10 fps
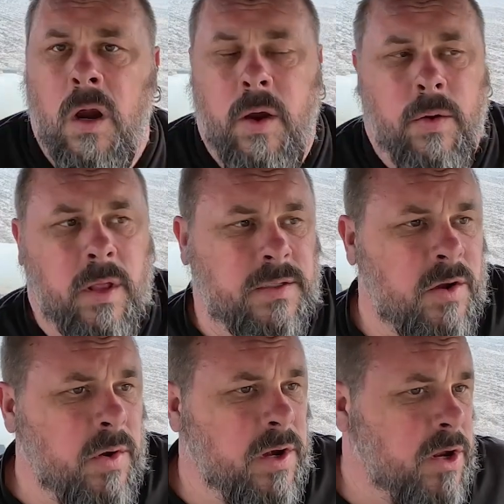All right, well, it's
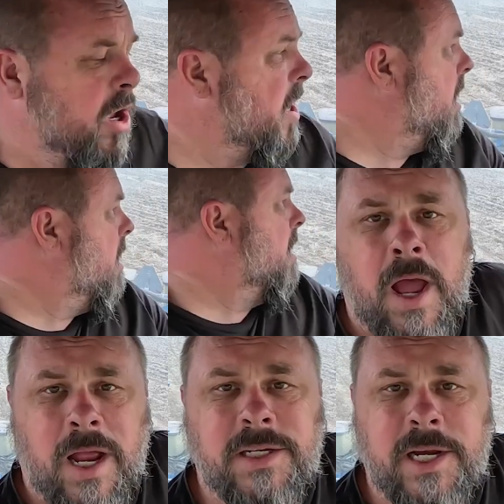going good.
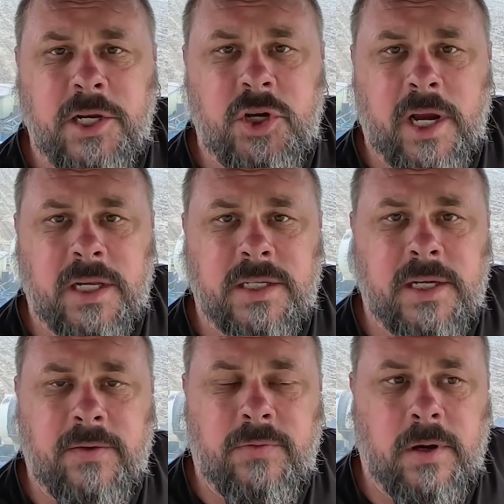I just need to check and
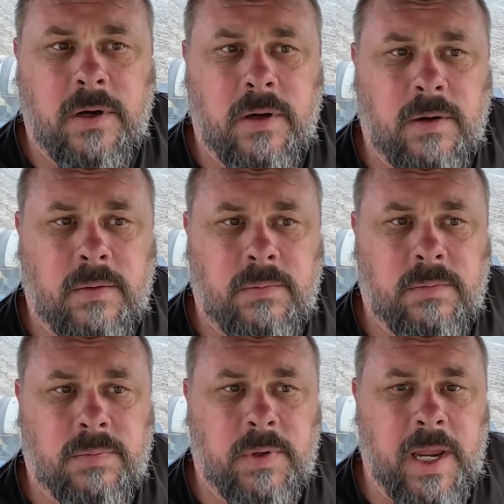see if we're
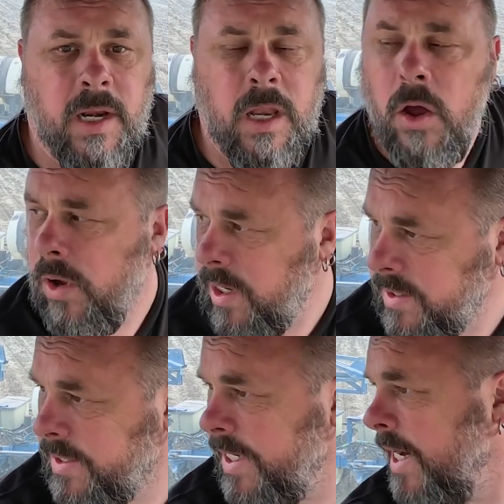getting low
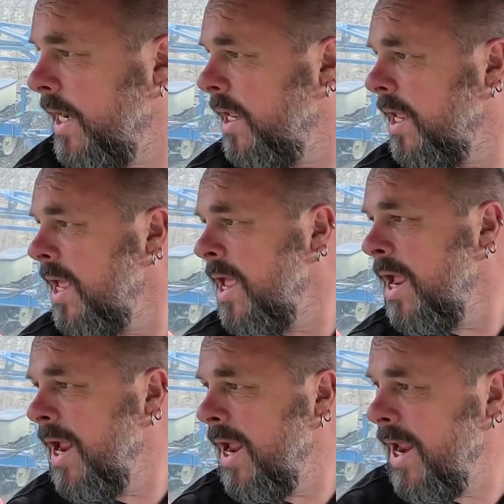on seed.
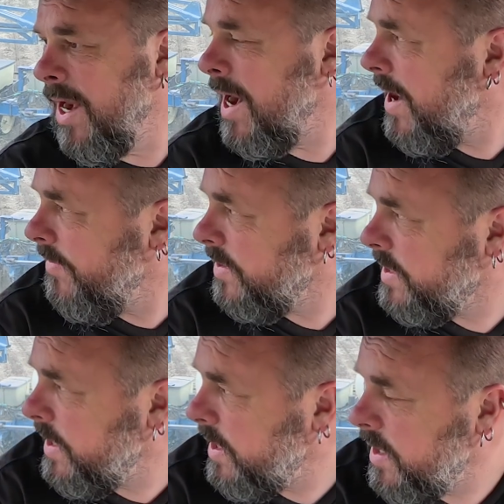And I haven't
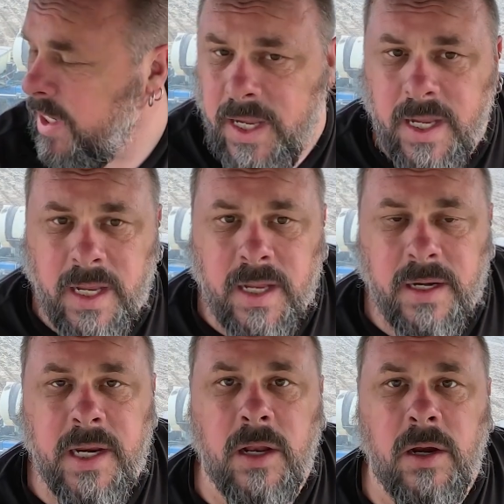seen the
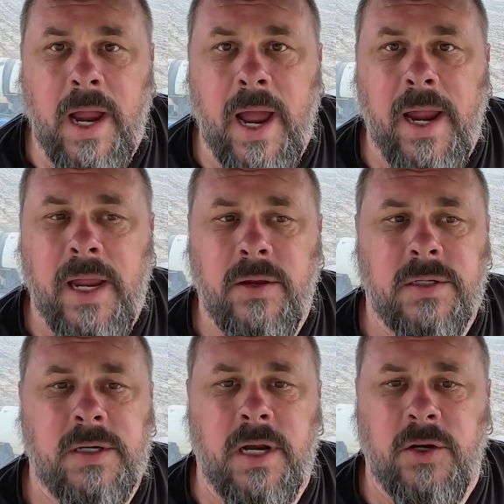dealer guy. He
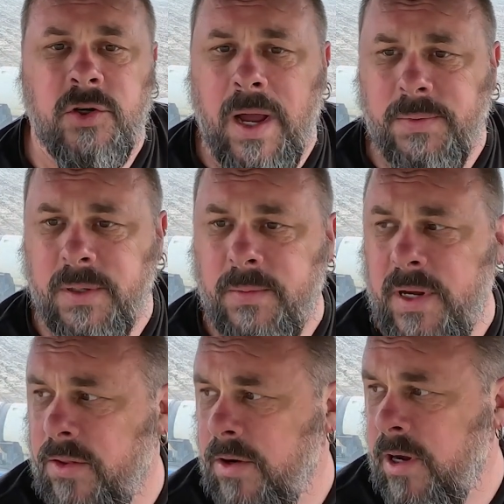was gonna drop some
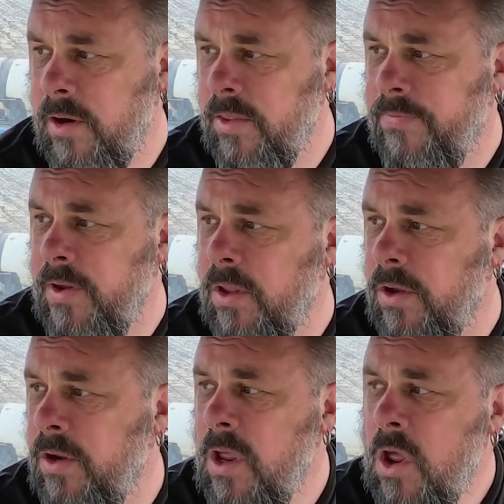either here in the
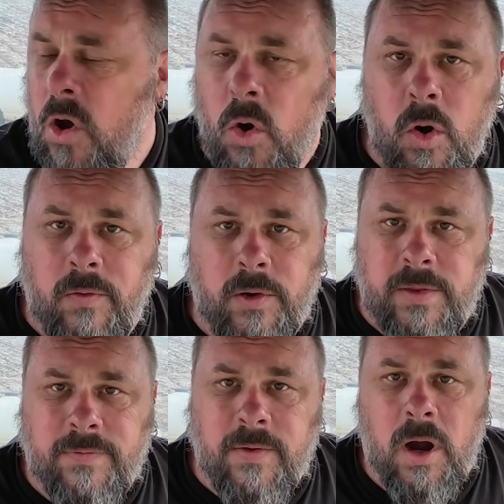field or over
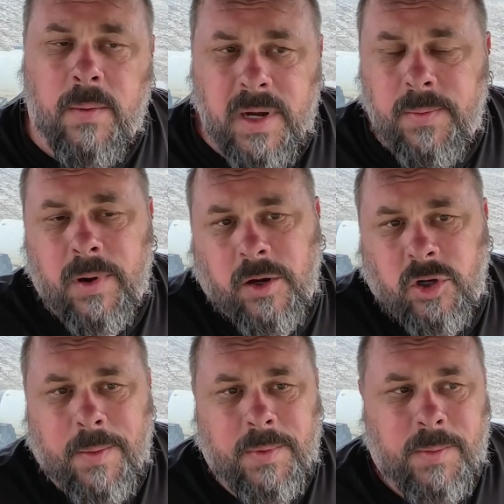at the farm, and he probably
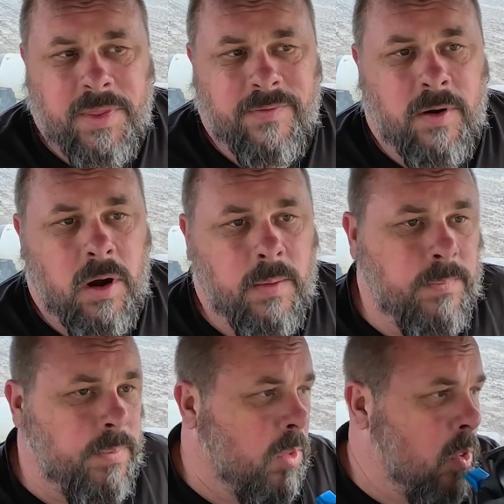dropped them at the farm.